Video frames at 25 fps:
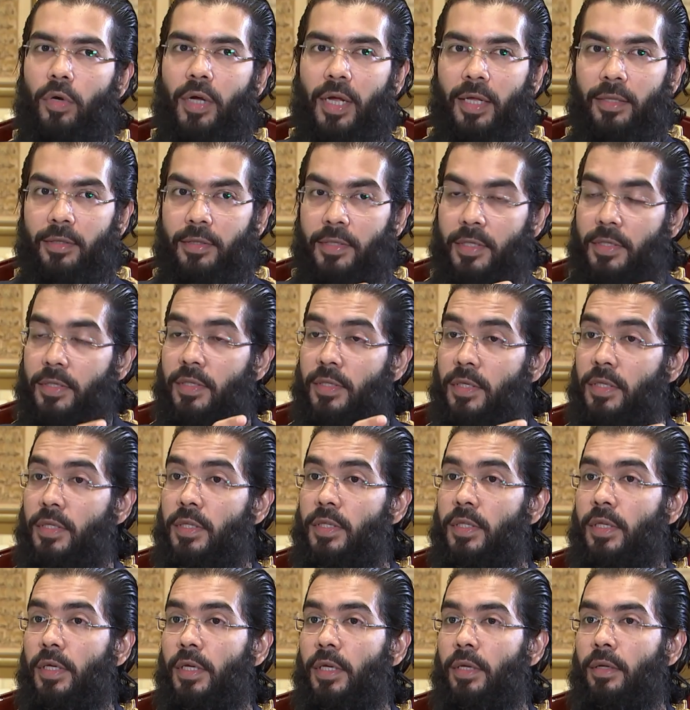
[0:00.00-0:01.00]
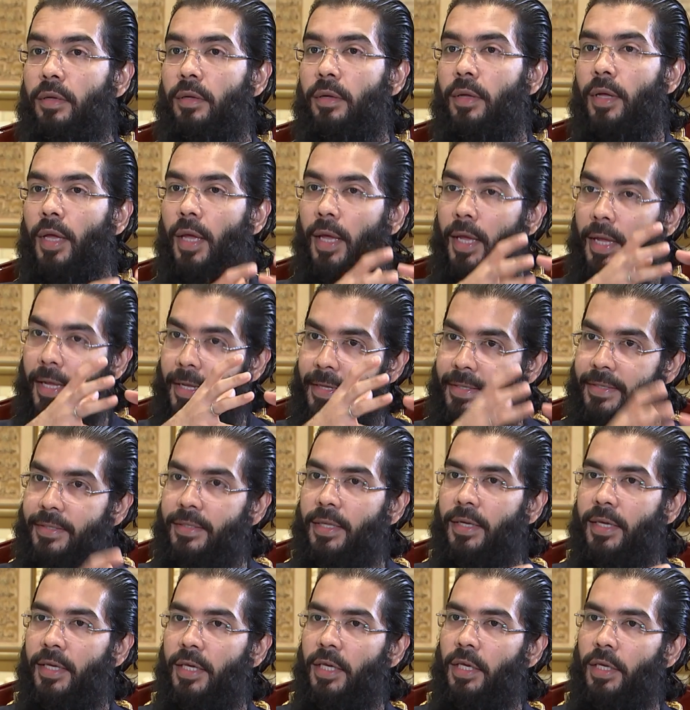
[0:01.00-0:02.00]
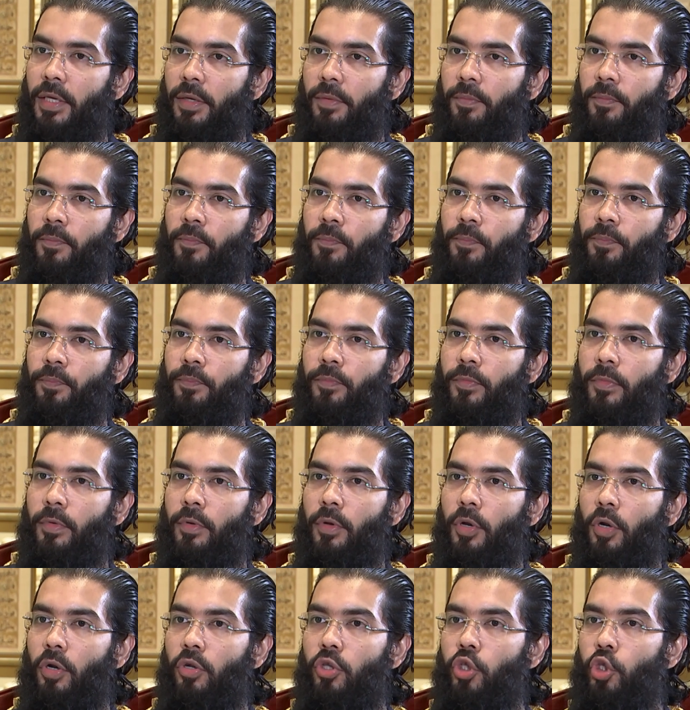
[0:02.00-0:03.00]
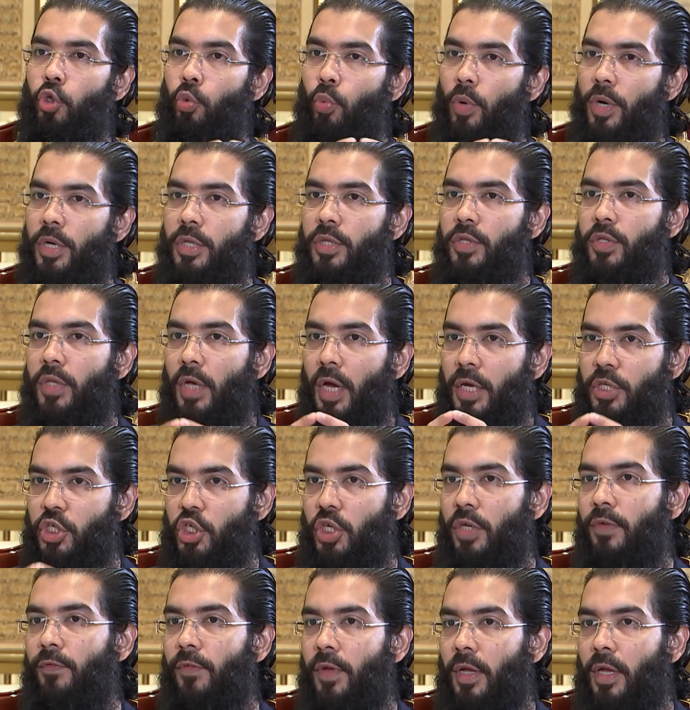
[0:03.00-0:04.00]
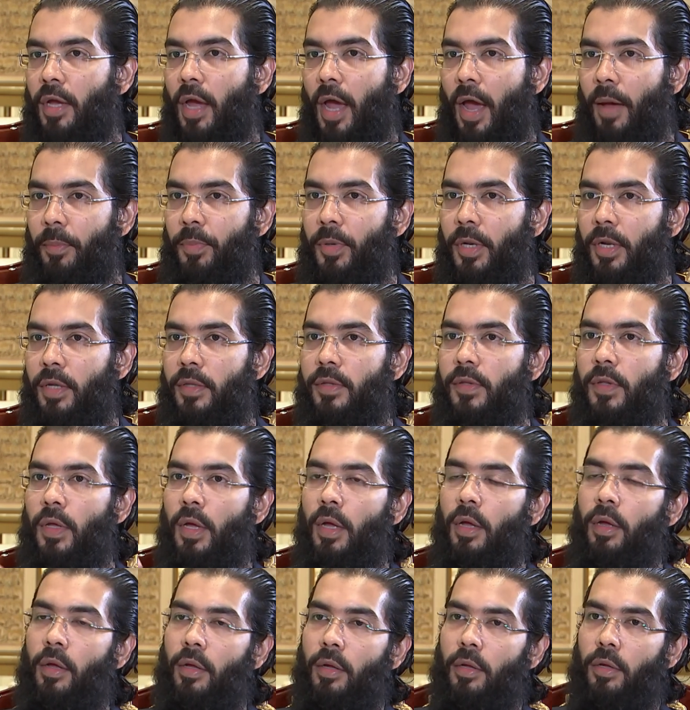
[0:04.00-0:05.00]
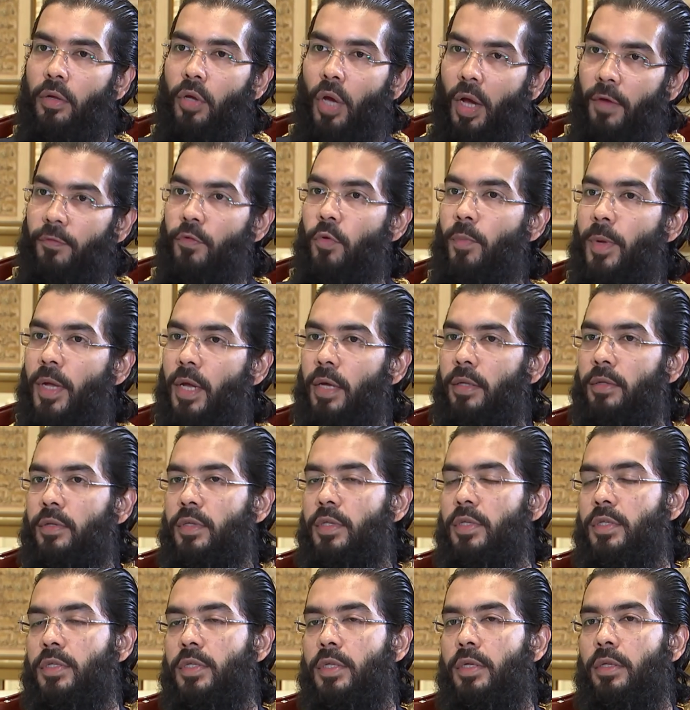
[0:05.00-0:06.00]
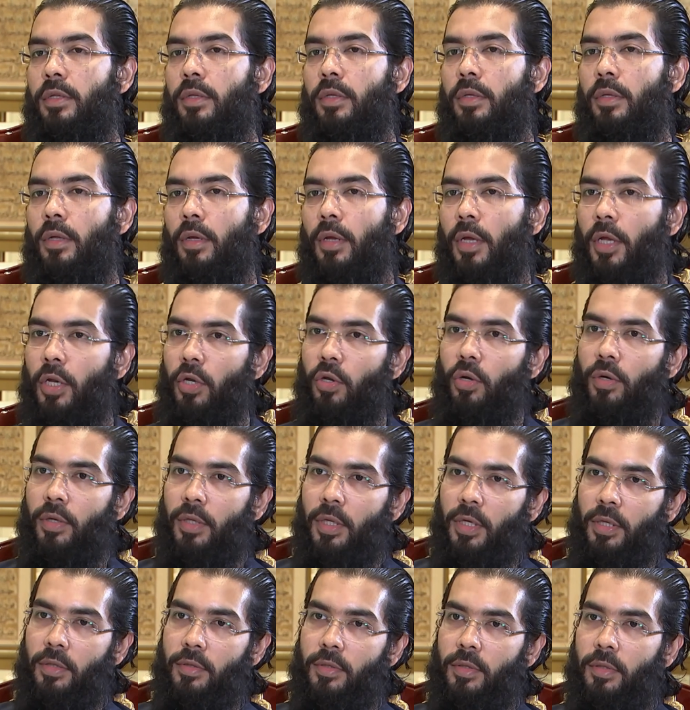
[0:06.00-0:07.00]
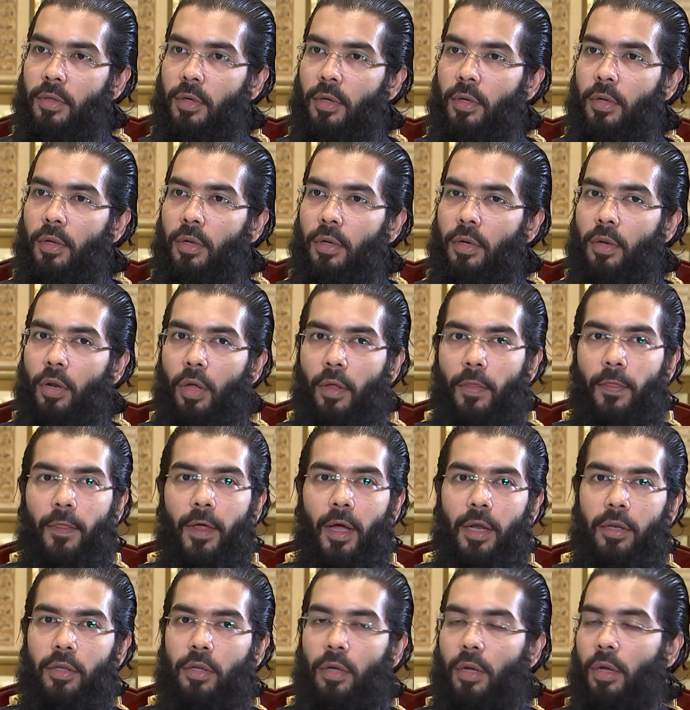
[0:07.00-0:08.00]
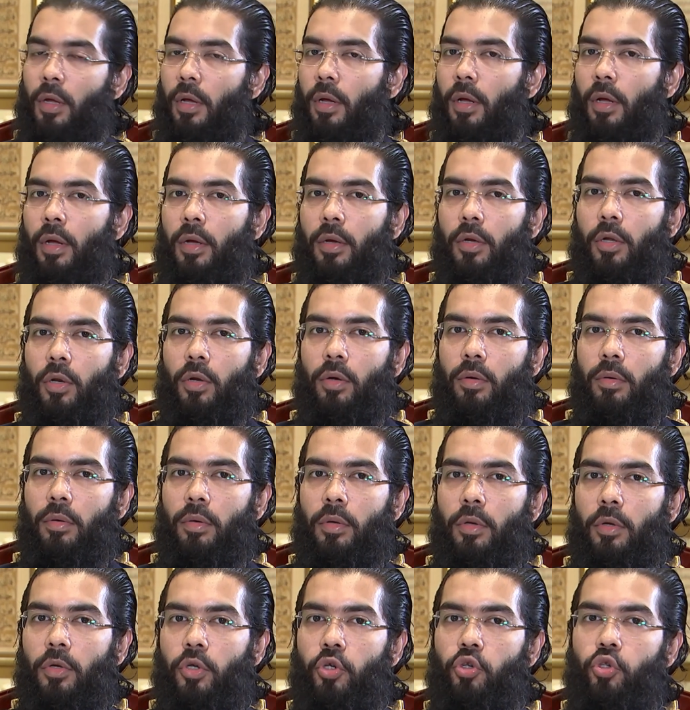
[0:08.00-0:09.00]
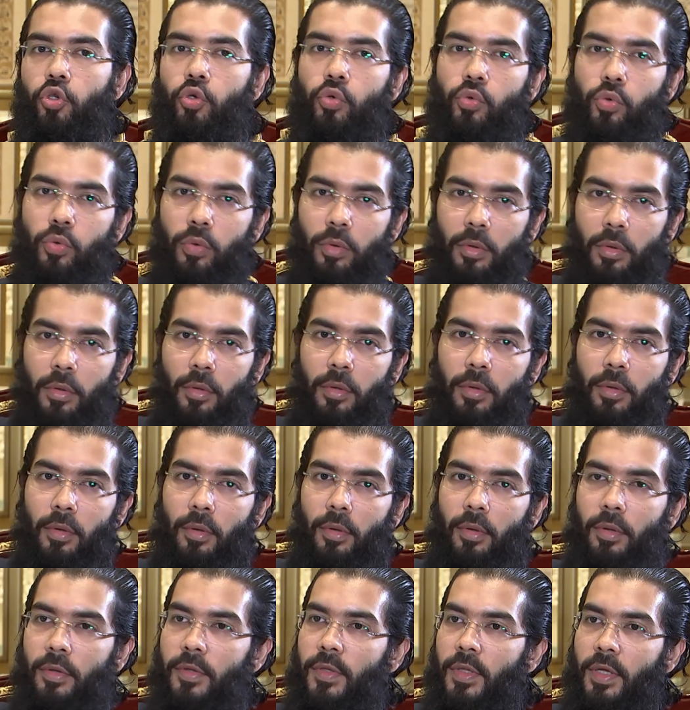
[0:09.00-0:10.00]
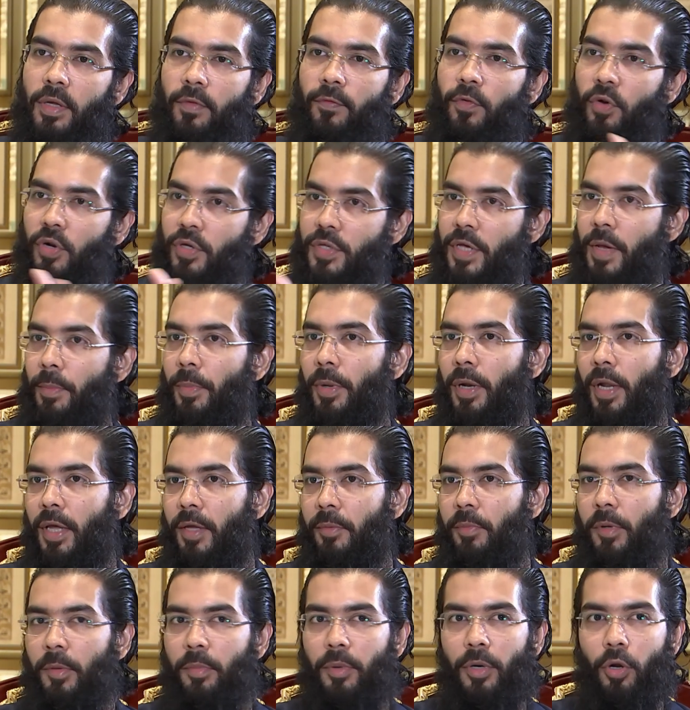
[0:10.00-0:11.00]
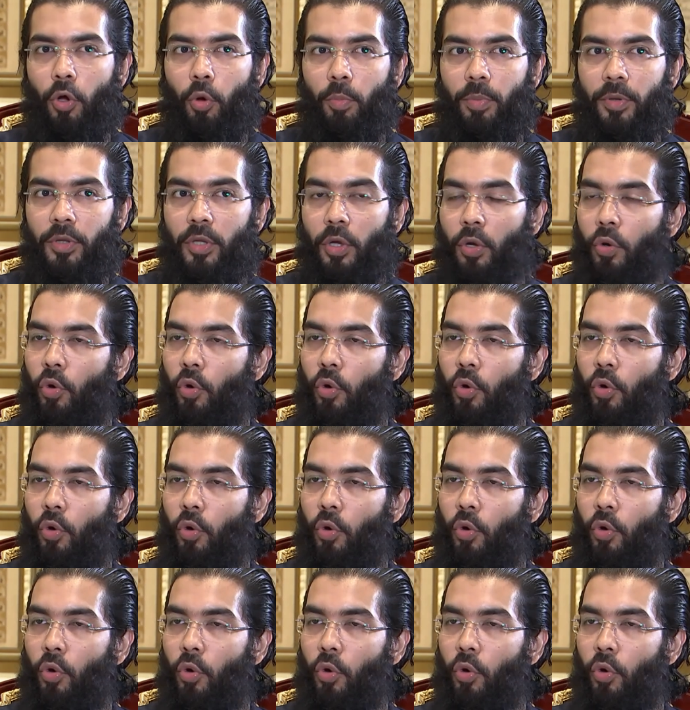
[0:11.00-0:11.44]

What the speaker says: consistency is the key, towards achieving happiness. You have to be consistent in your deeds. Not that, you do, say, for example, like people open the